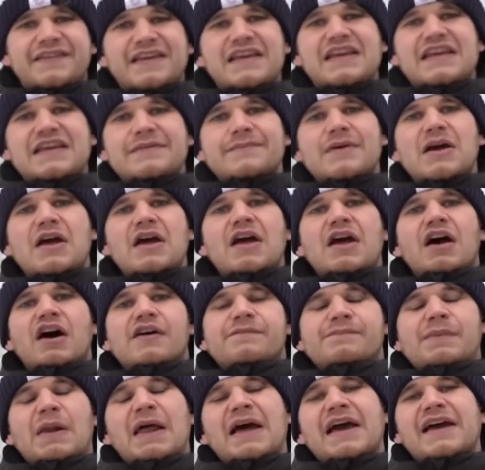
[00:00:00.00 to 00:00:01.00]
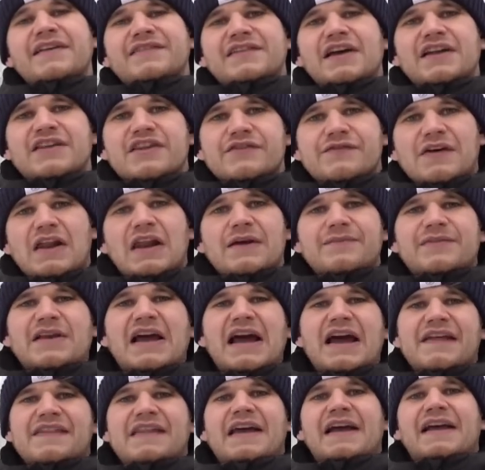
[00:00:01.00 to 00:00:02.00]
team of players that are developed
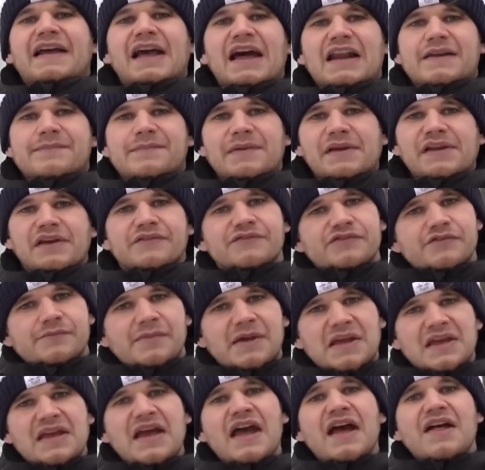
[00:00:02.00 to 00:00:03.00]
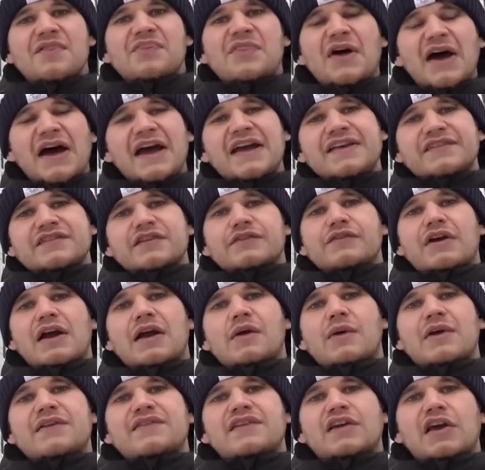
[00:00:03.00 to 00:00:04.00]
at the academy. And for me, that is the
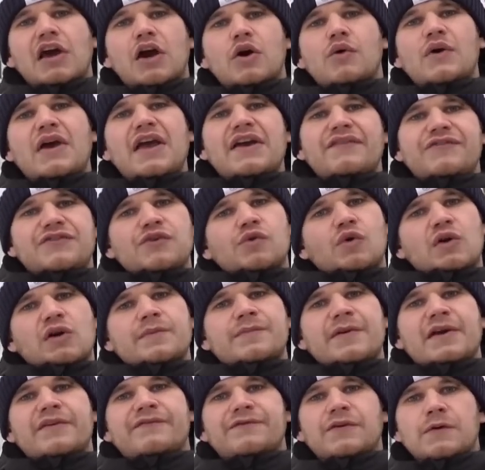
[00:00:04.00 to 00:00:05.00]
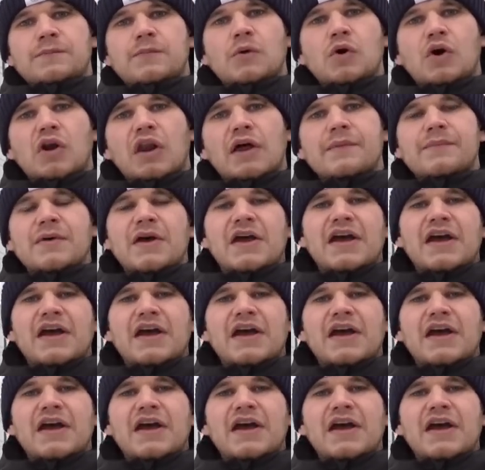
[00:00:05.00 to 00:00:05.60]
right way to go if you want to be a football club.